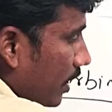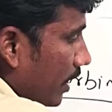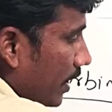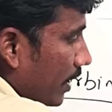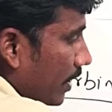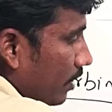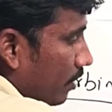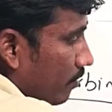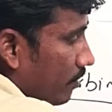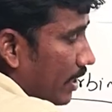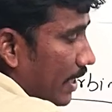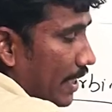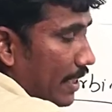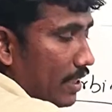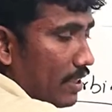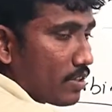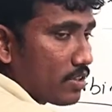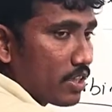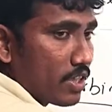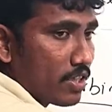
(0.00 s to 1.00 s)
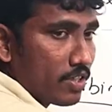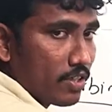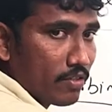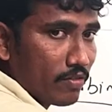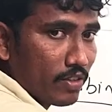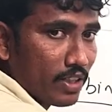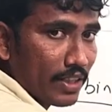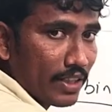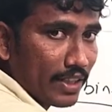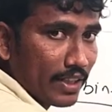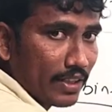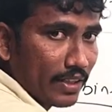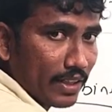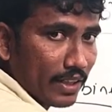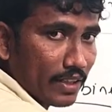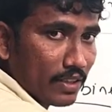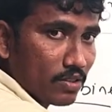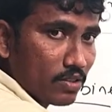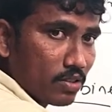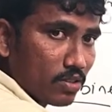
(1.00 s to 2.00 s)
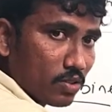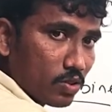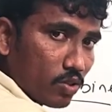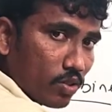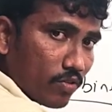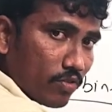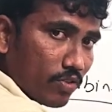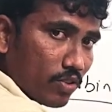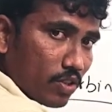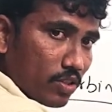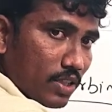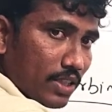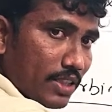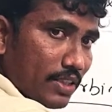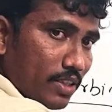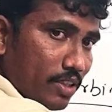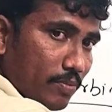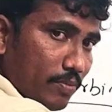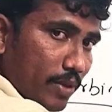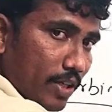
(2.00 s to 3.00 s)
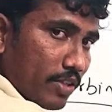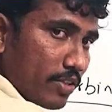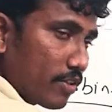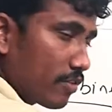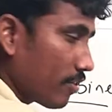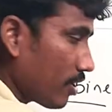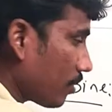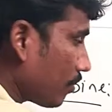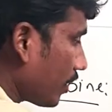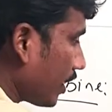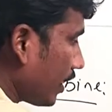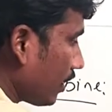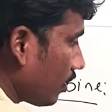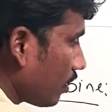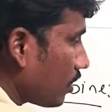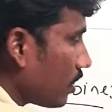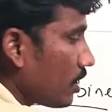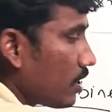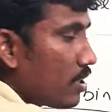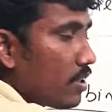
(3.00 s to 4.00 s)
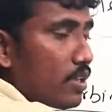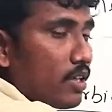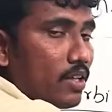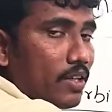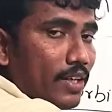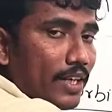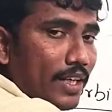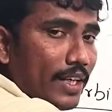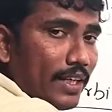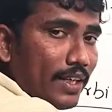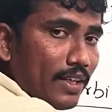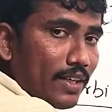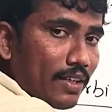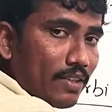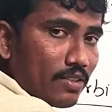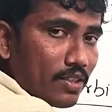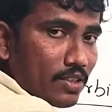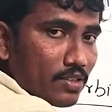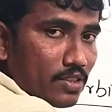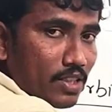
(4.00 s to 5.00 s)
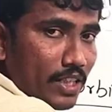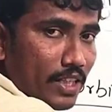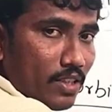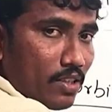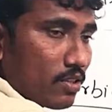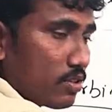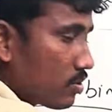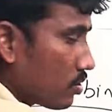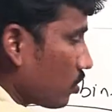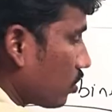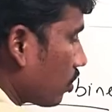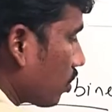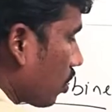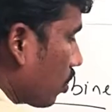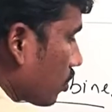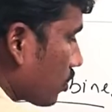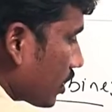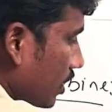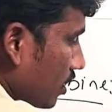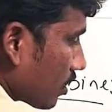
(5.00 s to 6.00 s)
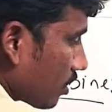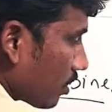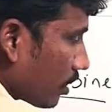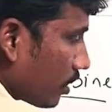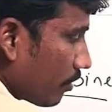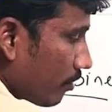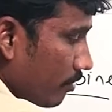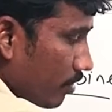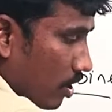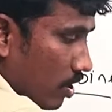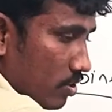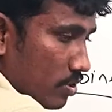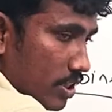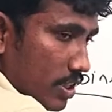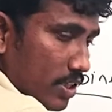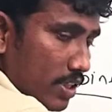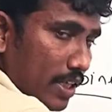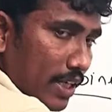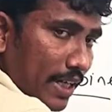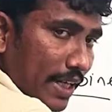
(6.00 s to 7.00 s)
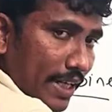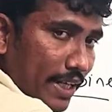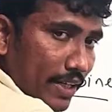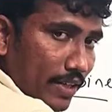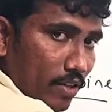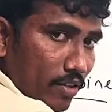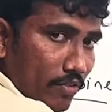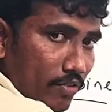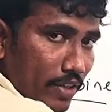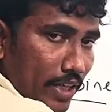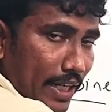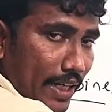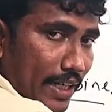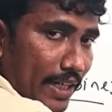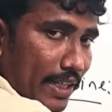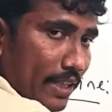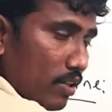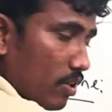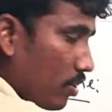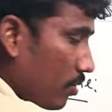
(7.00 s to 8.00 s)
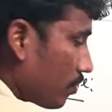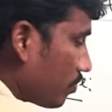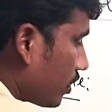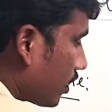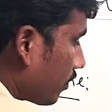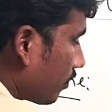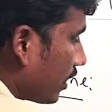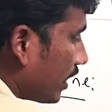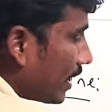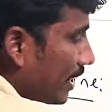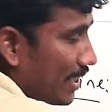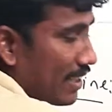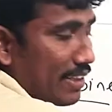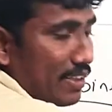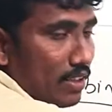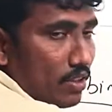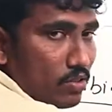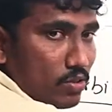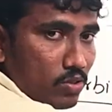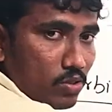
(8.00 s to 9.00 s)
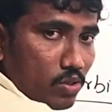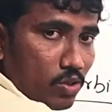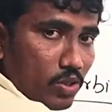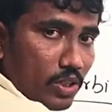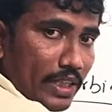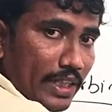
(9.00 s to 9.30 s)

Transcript: area of the inner section will decrease, so obviously that pressure will be increases, right? So cross-section, if cross-sectional area of any object will decrease, so